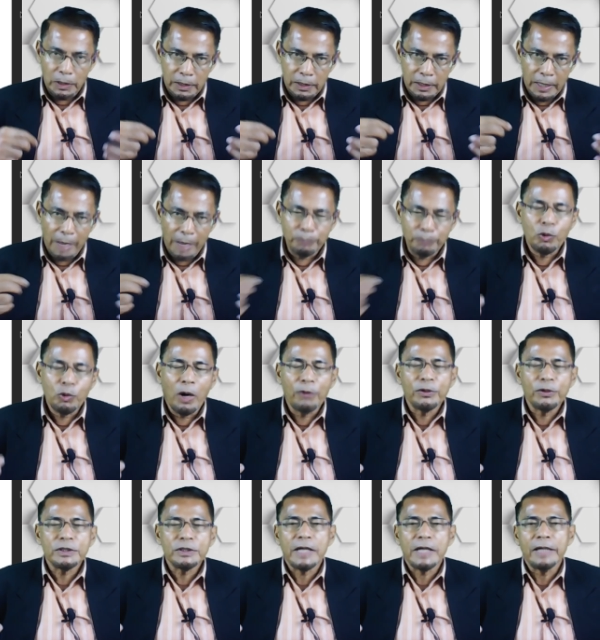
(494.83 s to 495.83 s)
Come to
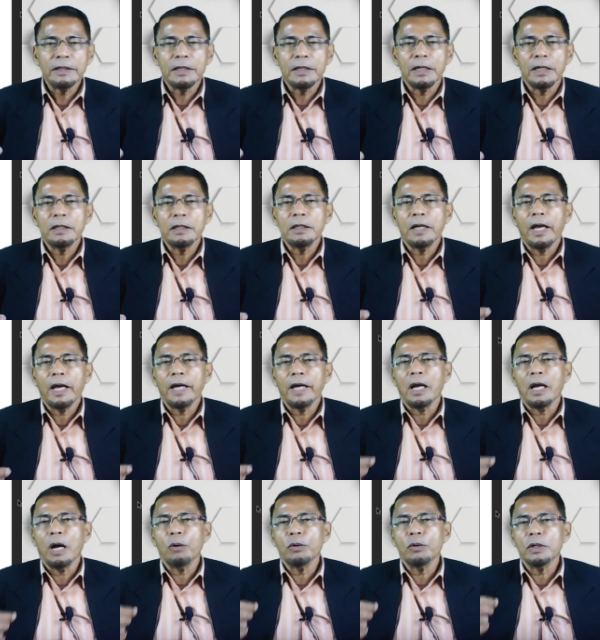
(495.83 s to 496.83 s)
our center at
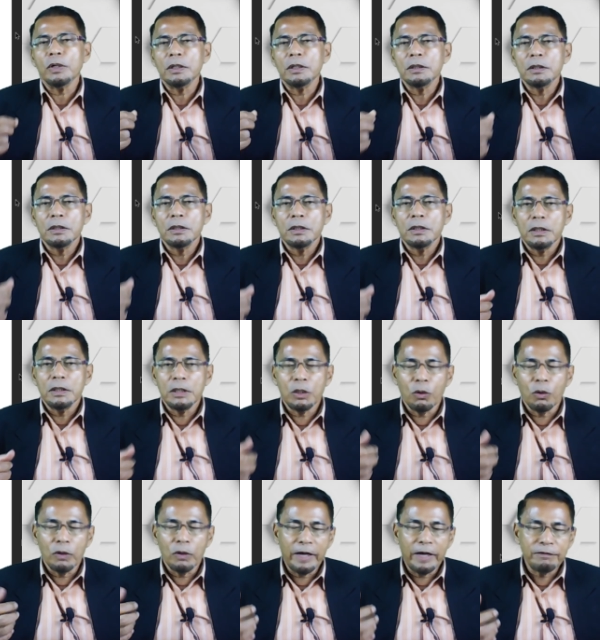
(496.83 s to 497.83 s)
our
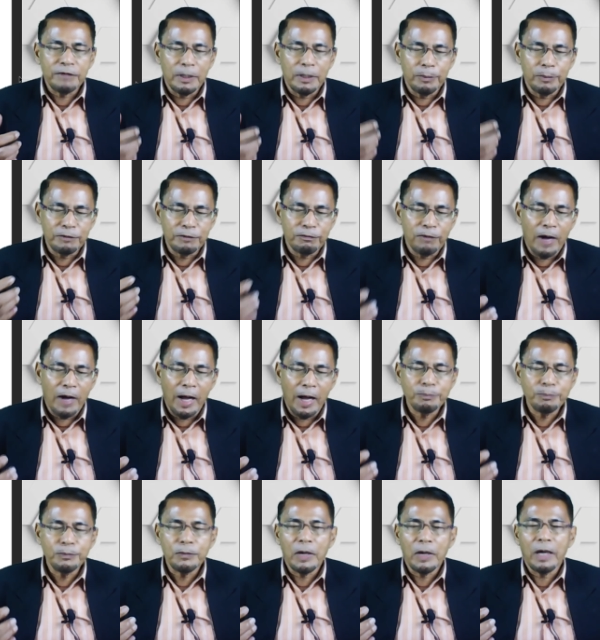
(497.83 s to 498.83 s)
Ecolife Urban
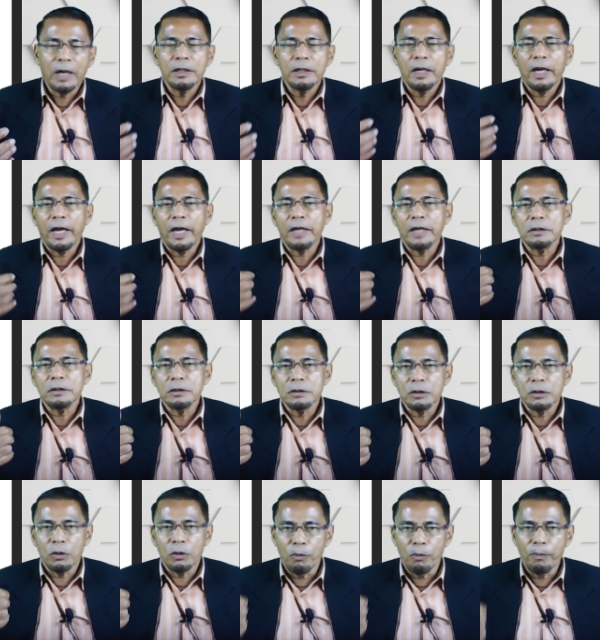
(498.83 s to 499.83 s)
Farm at
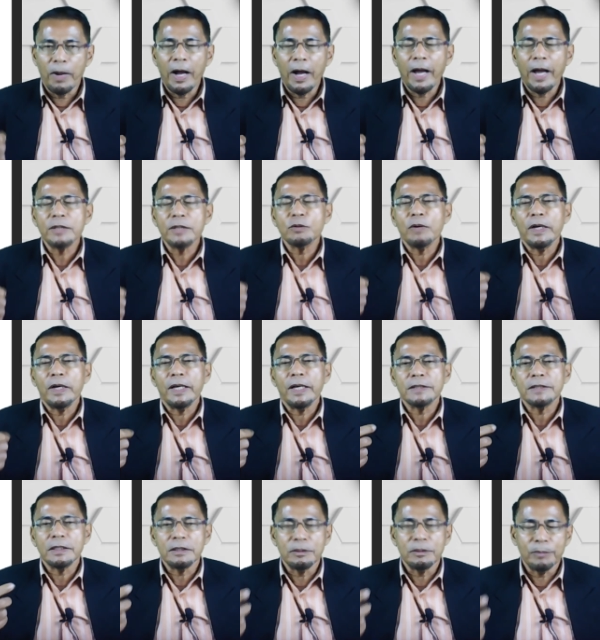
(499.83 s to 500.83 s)
Gombak as well
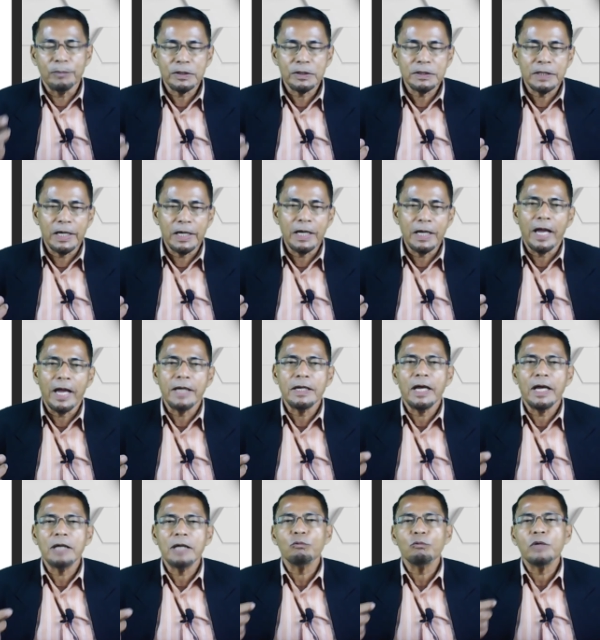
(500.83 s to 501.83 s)
as at Mersing, and
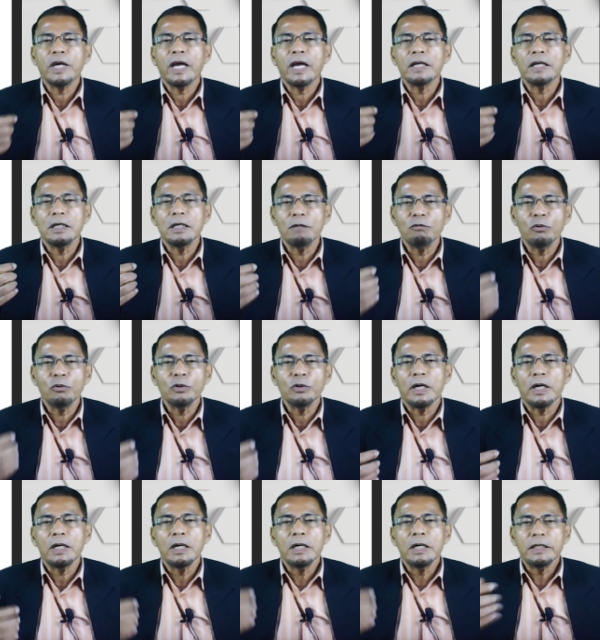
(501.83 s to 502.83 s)
then we can give you
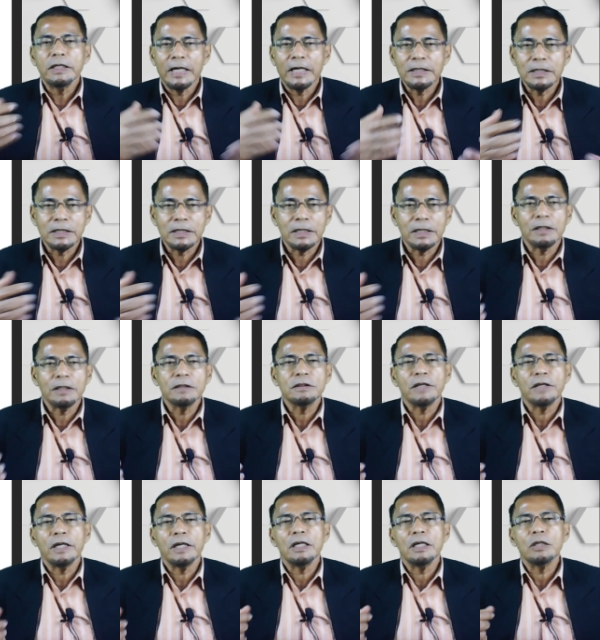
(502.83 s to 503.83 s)
the necessary
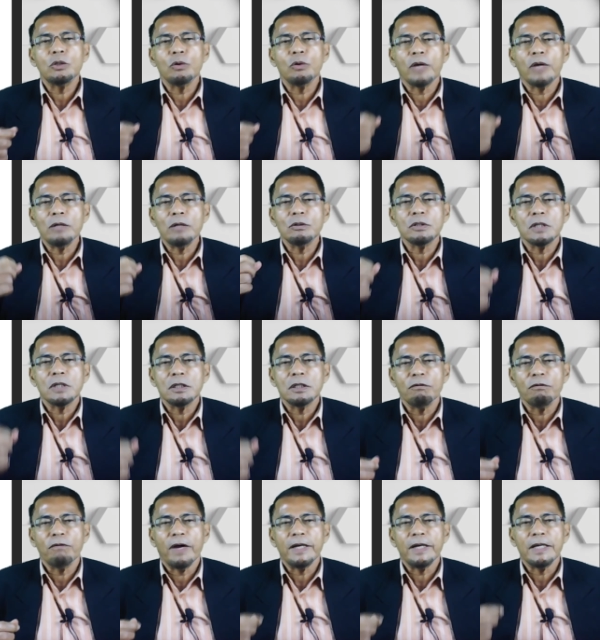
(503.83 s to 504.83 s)
training to get you
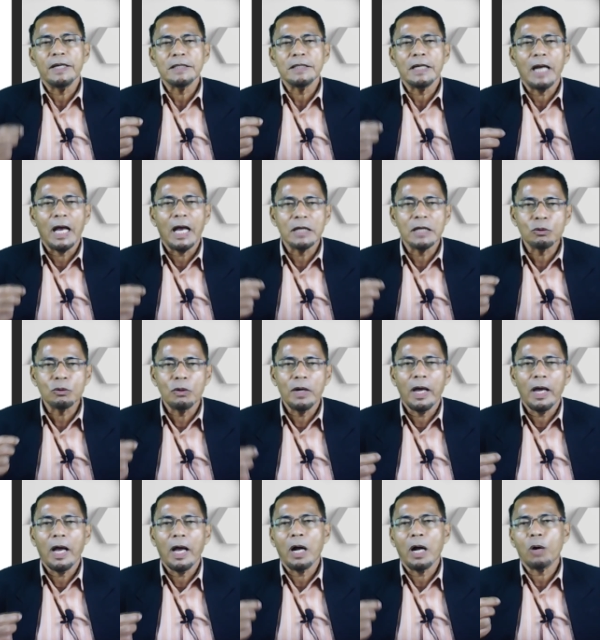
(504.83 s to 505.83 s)
certified as an
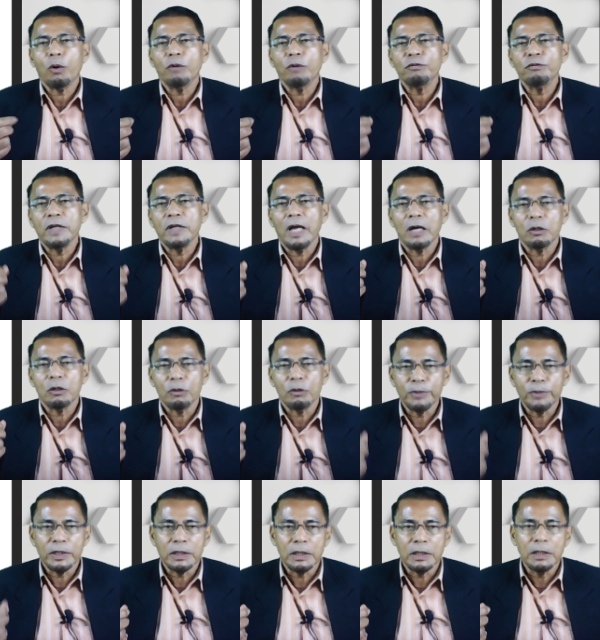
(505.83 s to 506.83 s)
Azolla Aquafeed
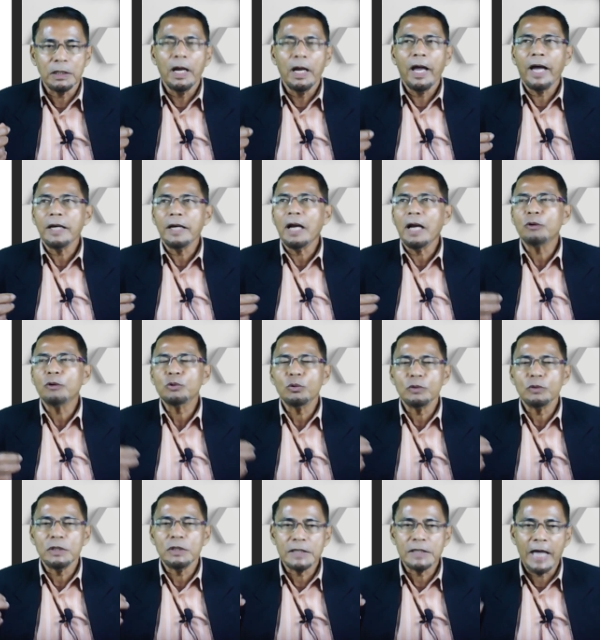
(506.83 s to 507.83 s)
Agropreneur, and how to
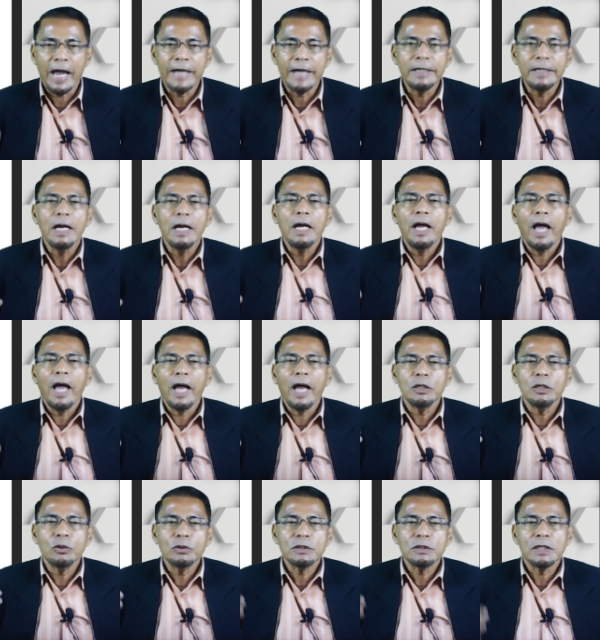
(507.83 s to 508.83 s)
design
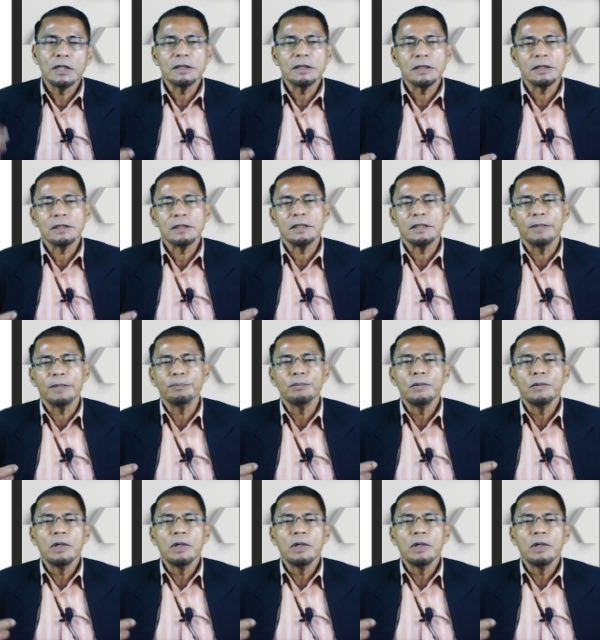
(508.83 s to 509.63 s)
and use a system